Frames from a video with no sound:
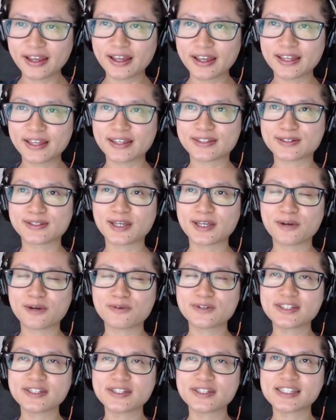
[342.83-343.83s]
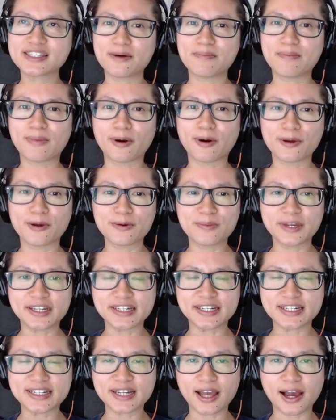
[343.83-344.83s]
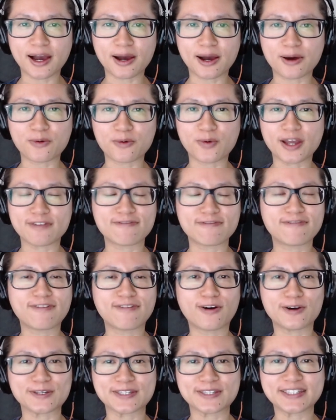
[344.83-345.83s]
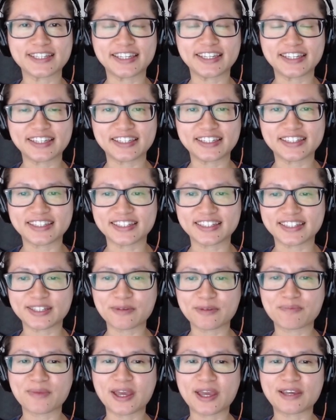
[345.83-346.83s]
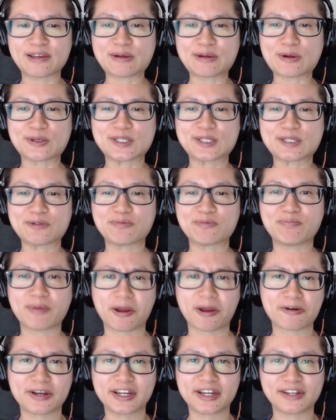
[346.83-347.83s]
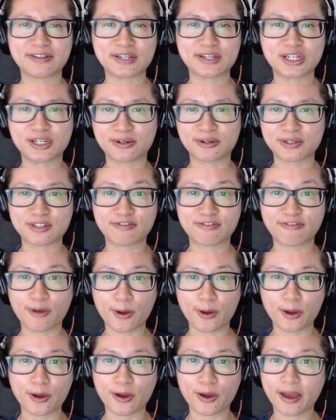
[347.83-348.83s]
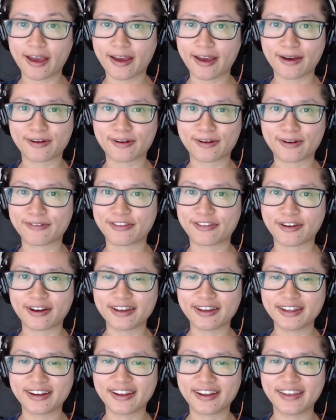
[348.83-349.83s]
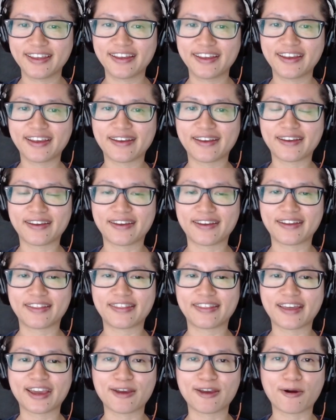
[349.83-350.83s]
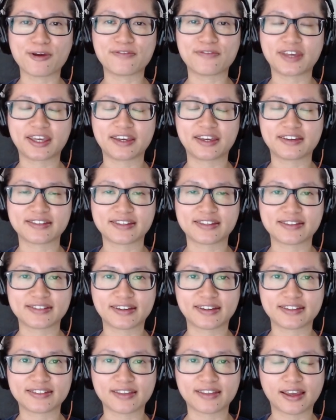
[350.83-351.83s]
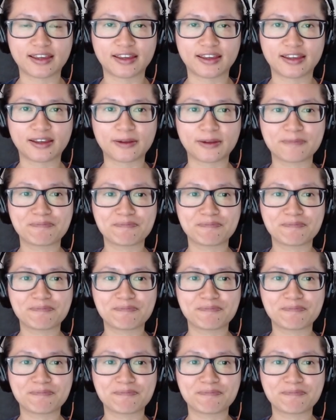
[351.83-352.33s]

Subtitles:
So there was a moment when Phos is, you know, still buried in Shiro's fur out of sight, and they overhear Sensei saying,